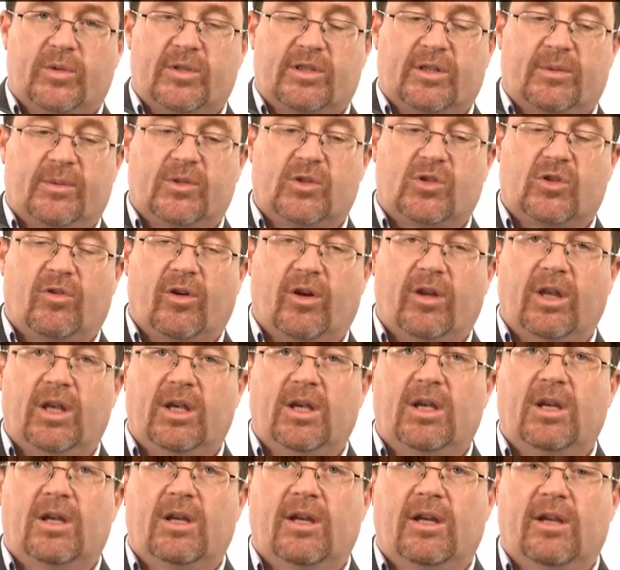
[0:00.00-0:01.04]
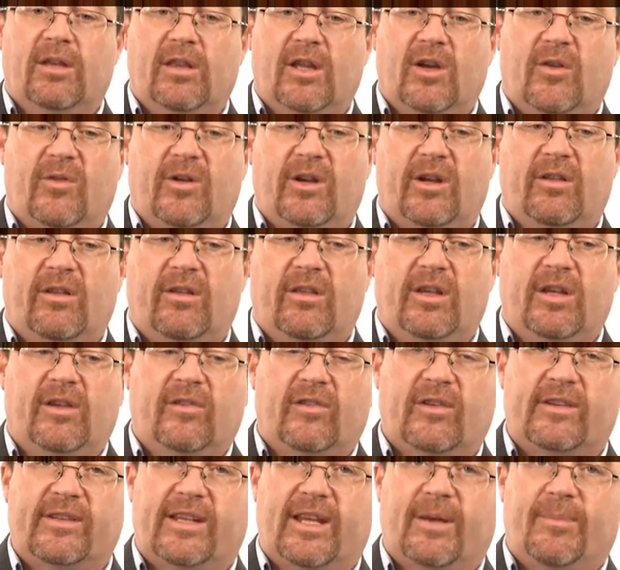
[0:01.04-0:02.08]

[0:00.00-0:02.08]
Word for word: when someone's grilling, and they want to know the inside